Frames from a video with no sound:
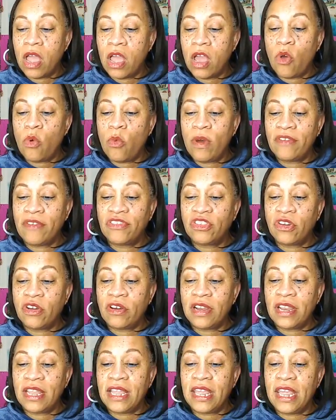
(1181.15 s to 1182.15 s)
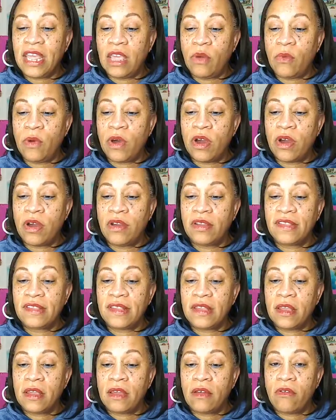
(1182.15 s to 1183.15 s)
with certain keywords,
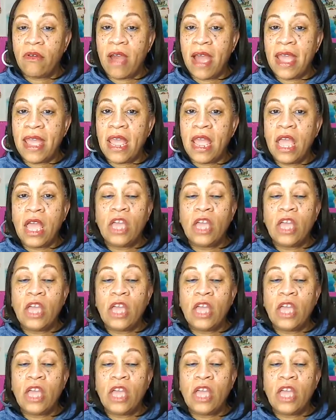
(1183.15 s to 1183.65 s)
right?